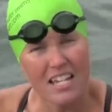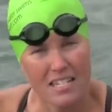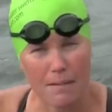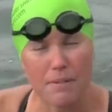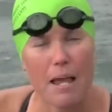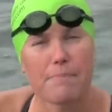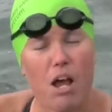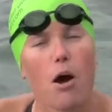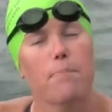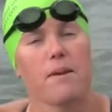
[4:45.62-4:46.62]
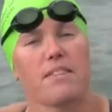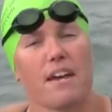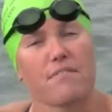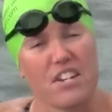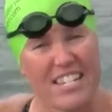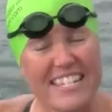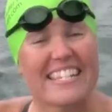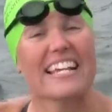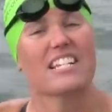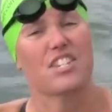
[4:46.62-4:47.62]
Sometimes I'll breathe every
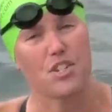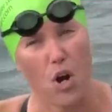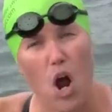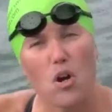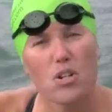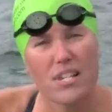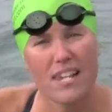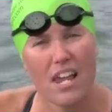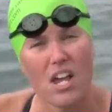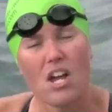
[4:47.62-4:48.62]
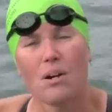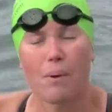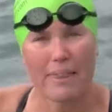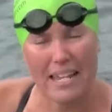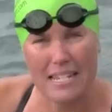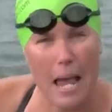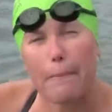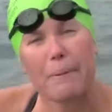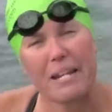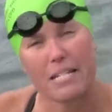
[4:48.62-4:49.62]
6 strokes when that's
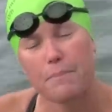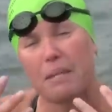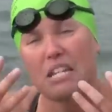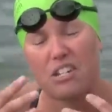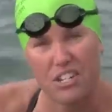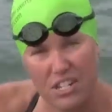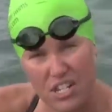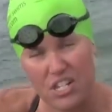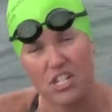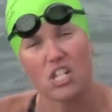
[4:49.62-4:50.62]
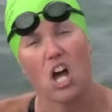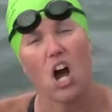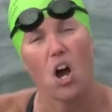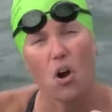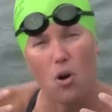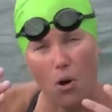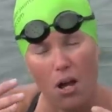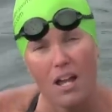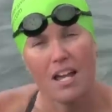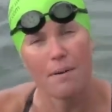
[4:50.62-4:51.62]
happening to me, just to slow
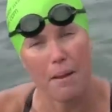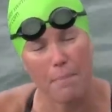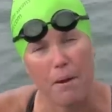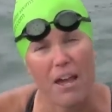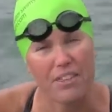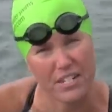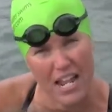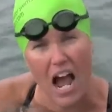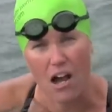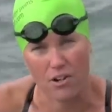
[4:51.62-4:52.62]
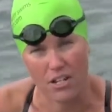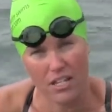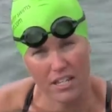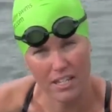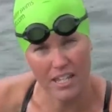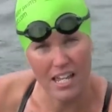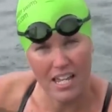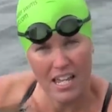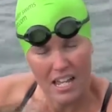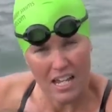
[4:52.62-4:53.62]
my breath down.
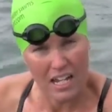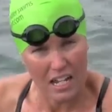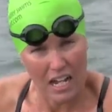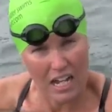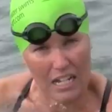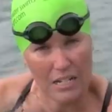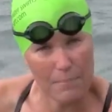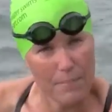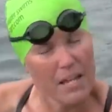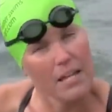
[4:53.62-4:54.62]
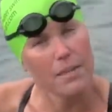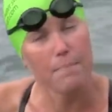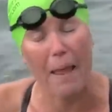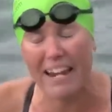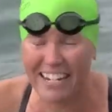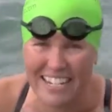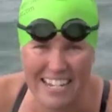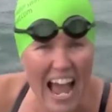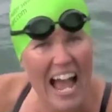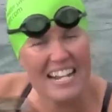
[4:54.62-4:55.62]
Panic
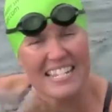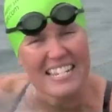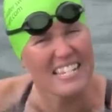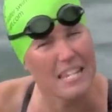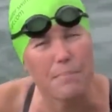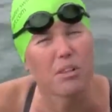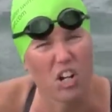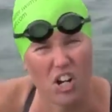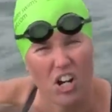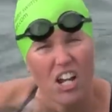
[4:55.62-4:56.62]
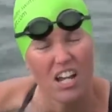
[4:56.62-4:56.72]
attacks is similar.